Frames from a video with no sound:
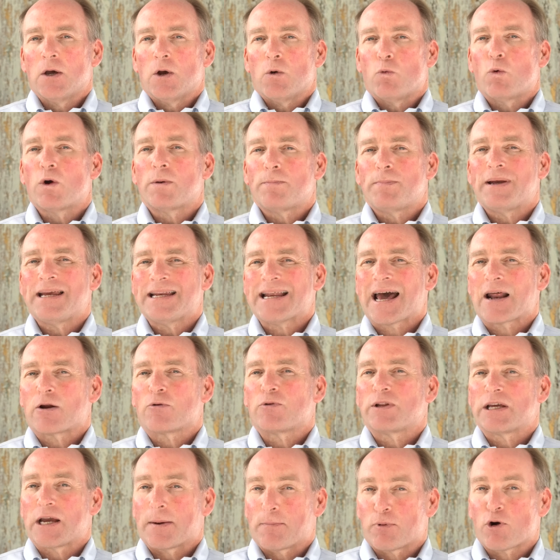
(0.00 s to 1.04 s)
would be not
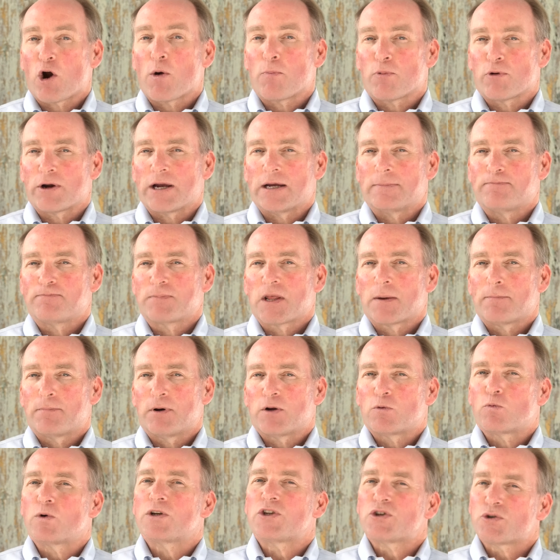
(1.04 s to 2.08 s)
only appropriate,
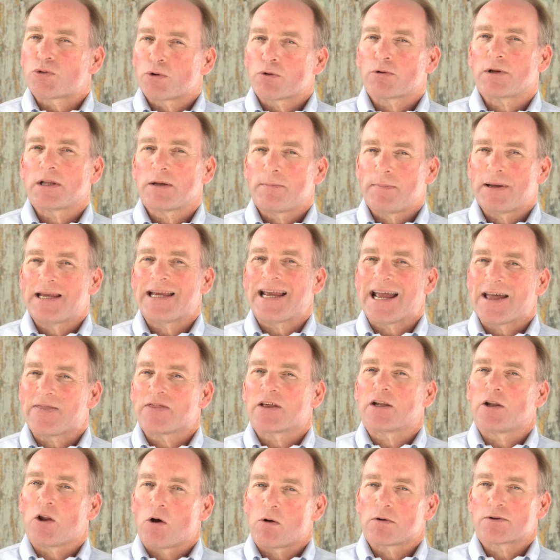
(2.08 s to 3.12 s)
but would truly be in
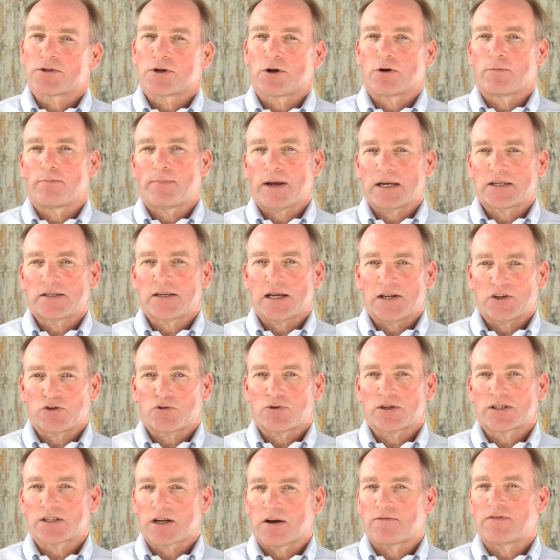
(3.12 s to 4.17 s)
the long-term best
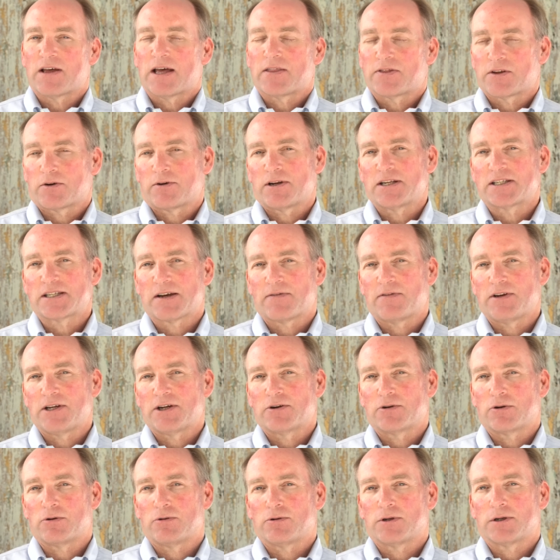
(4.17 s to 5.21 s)
interest of that
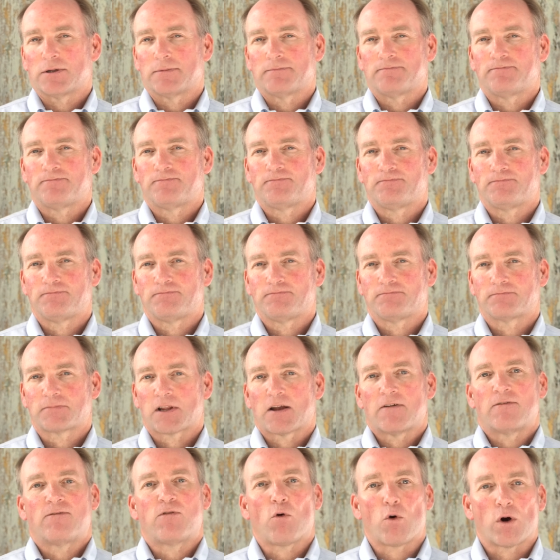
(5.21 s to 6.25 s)
37-year-old.
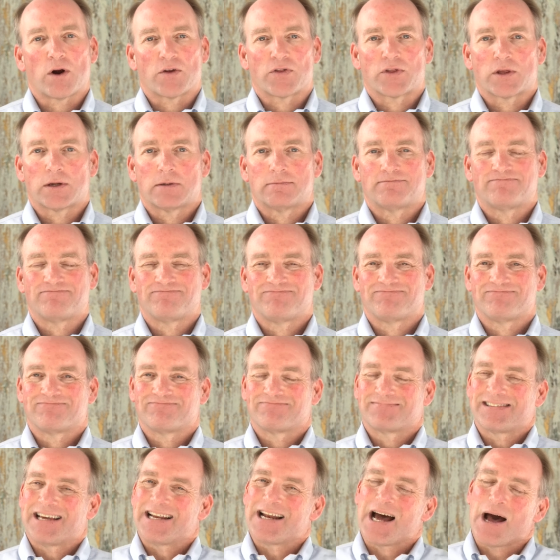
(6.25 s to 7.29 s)
Fourth,
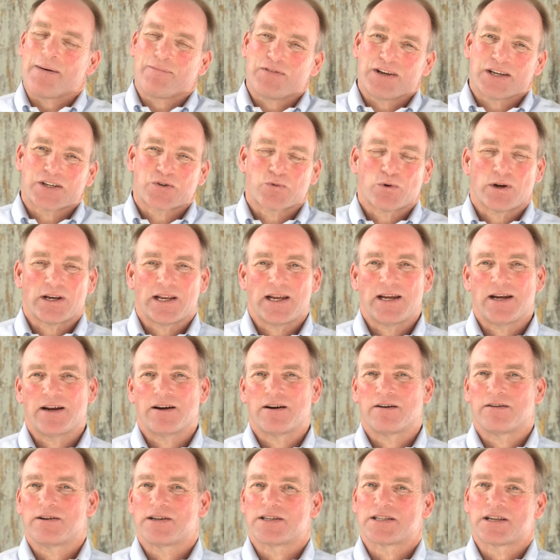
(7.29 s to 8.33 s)
an obvious one
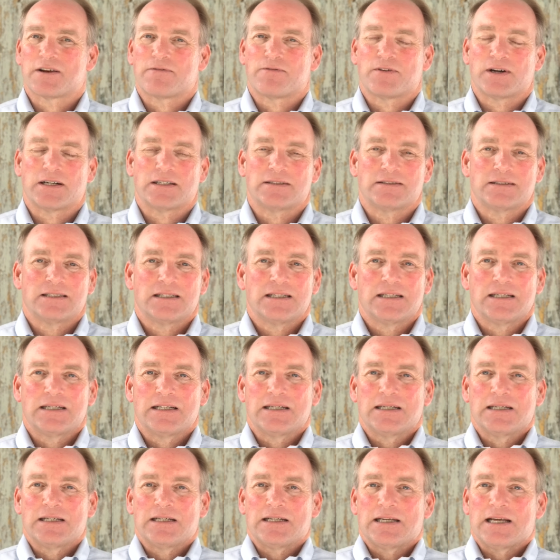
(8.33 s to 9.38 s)
here is if a
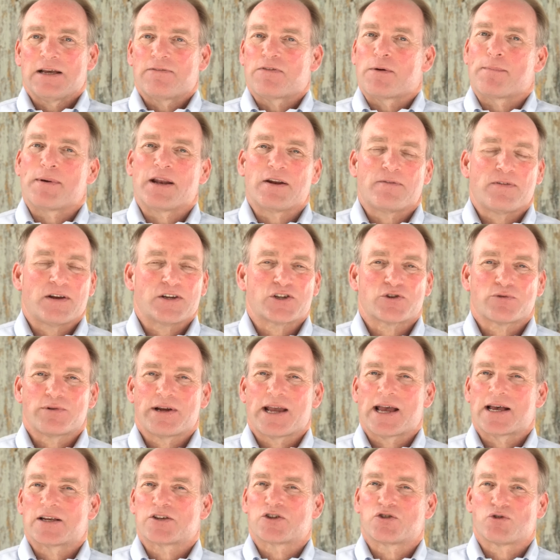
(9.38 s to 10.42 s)

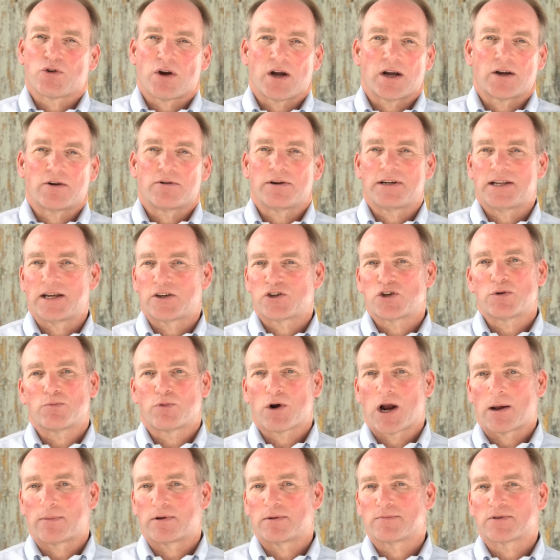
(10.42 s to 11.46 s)
beneficiary has drug or addiction
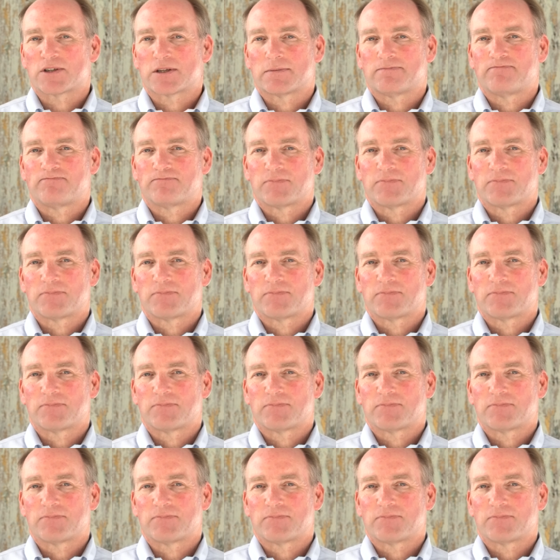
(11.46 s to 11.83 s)
problems.